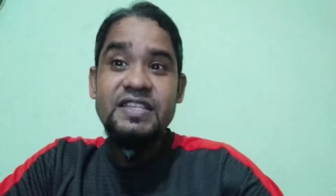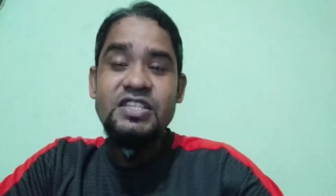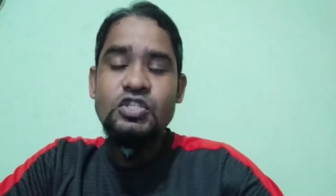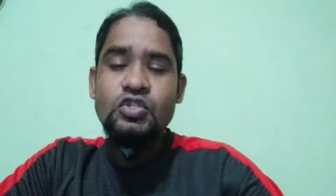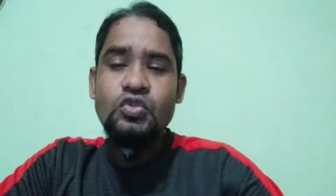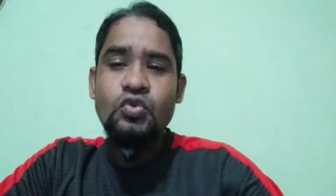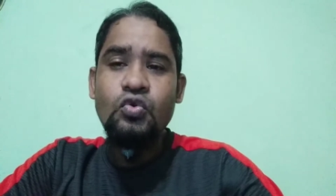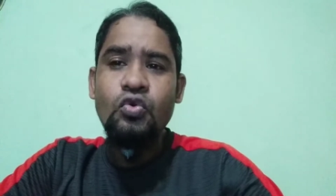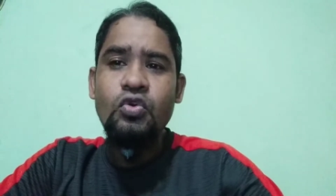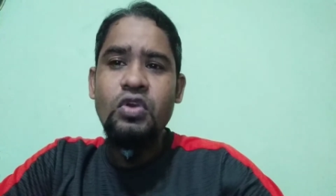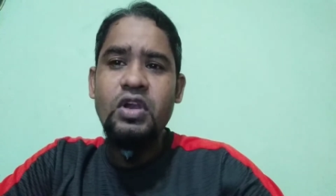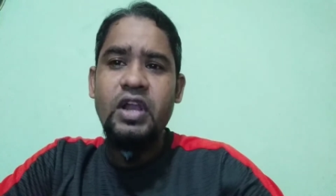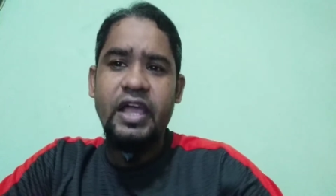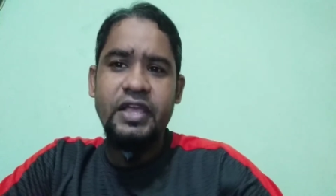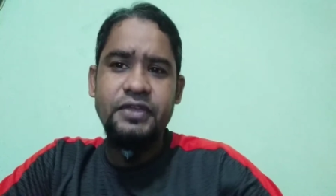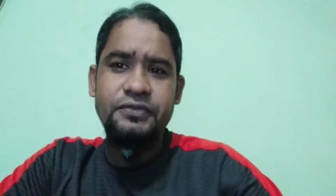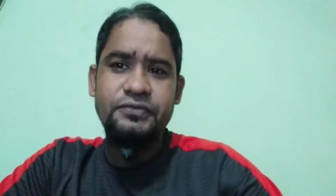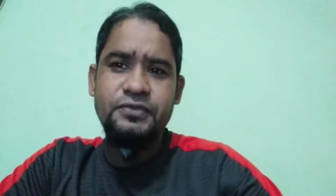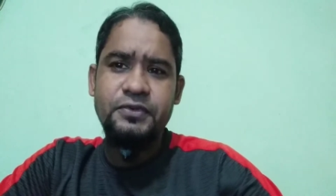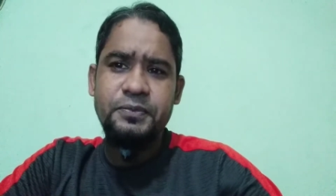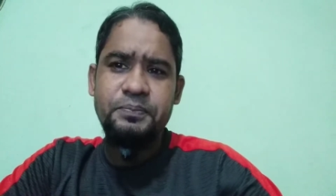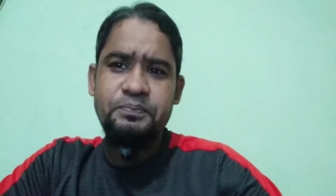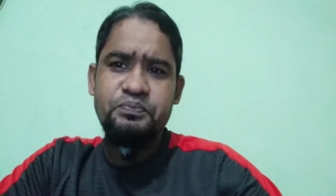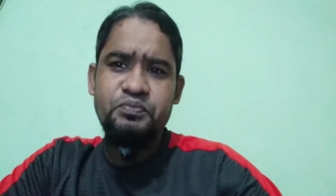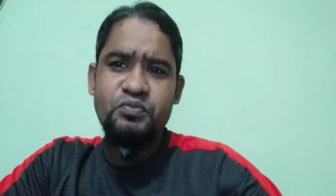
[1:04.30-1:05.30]
school
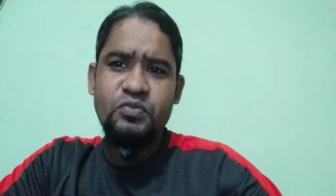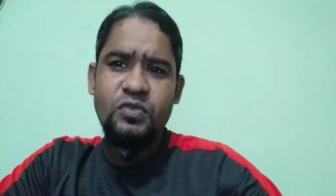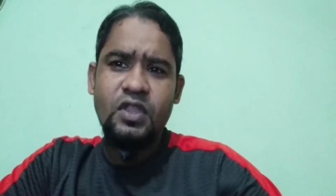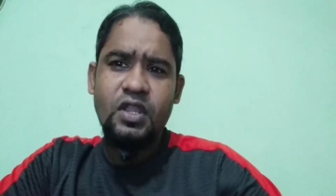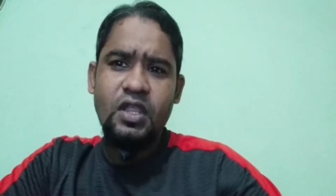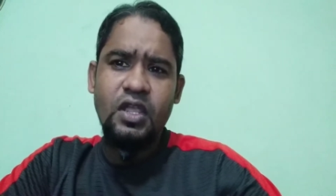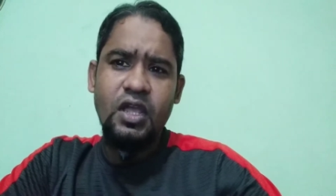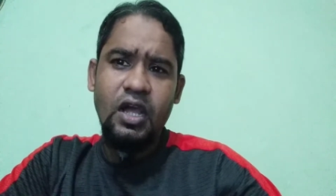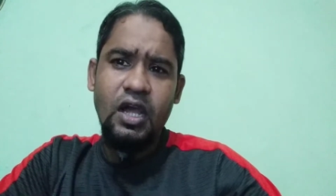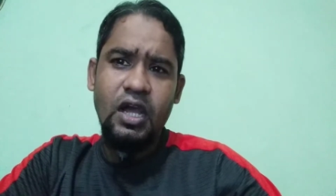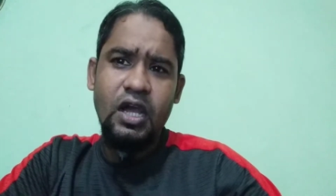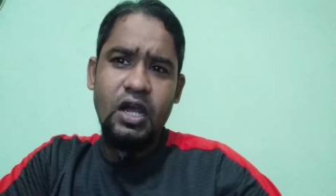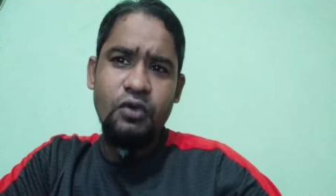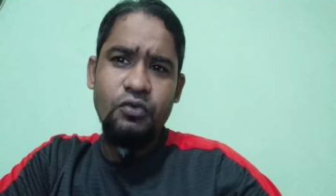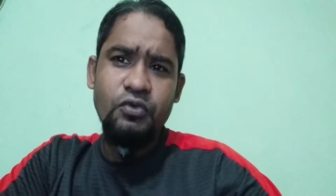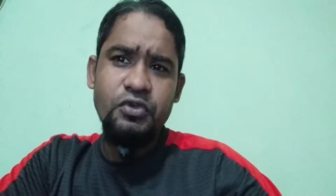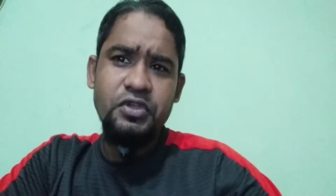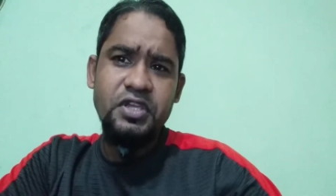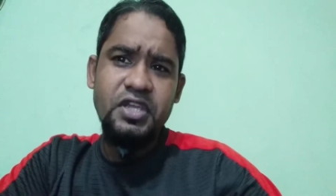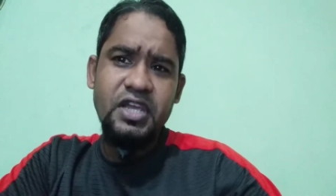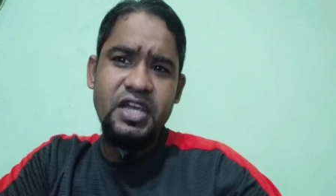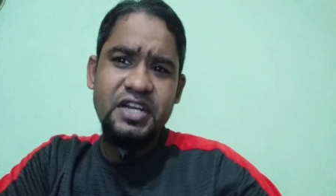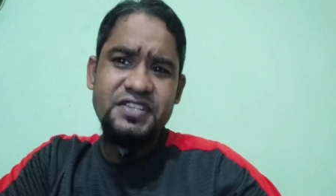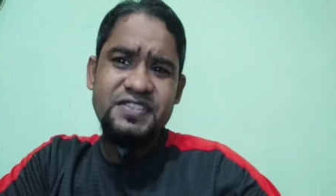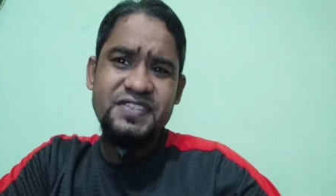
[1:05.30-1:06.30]
life, we
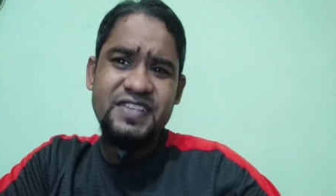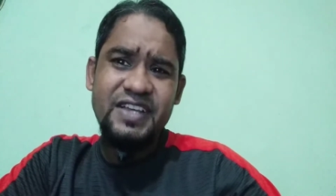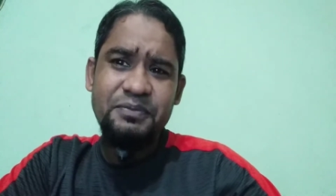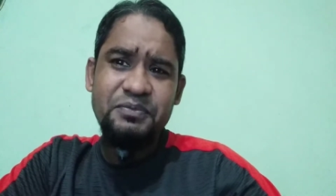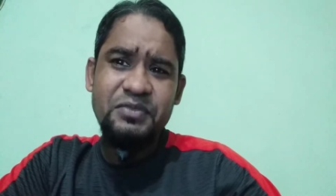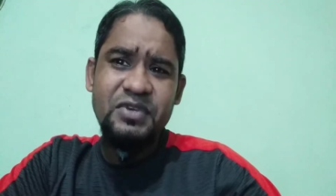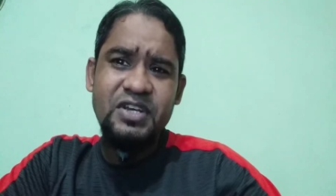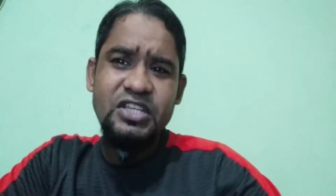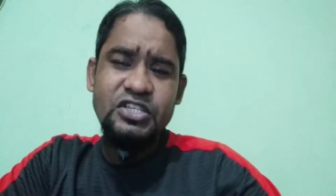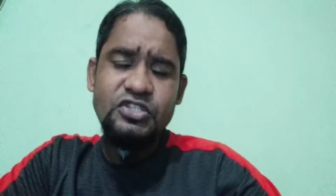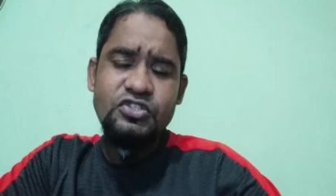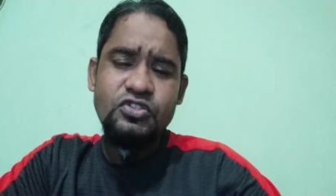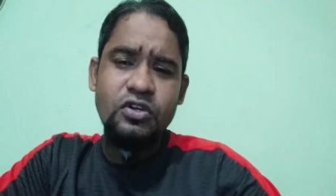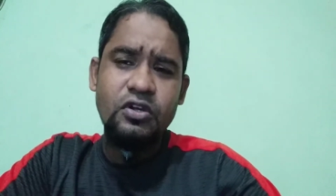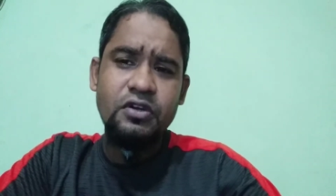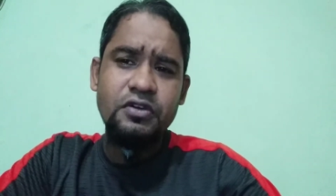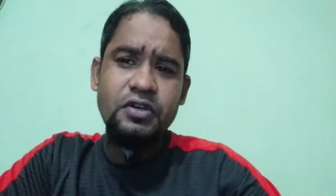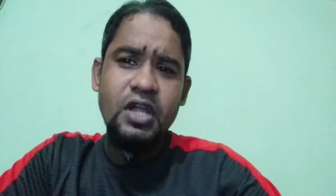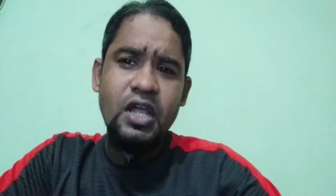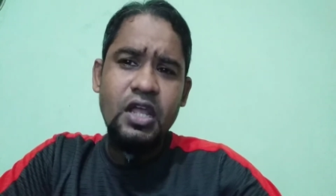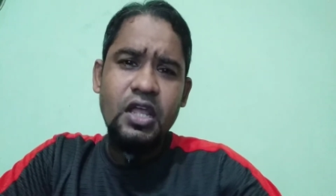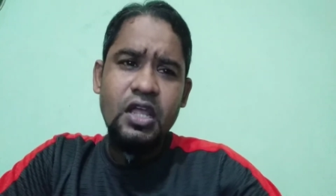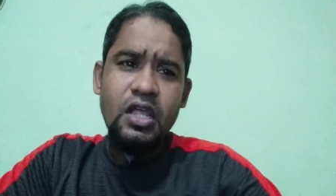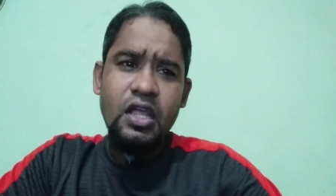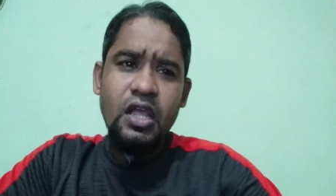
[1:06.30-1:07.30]
hear some lesson